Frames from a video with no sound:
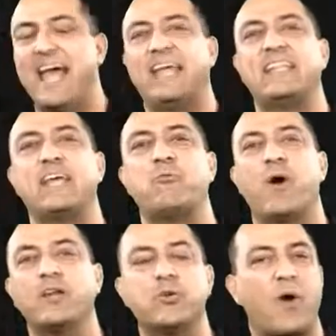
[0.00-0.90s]
and then they
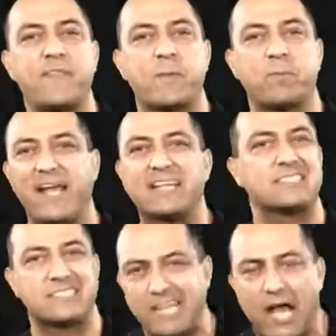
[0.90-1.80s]
wonder why their plans
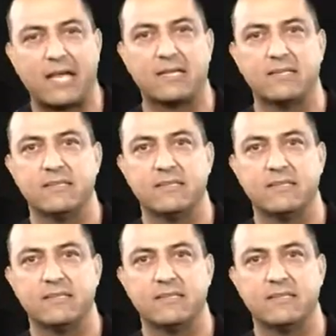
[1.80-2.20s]
suck.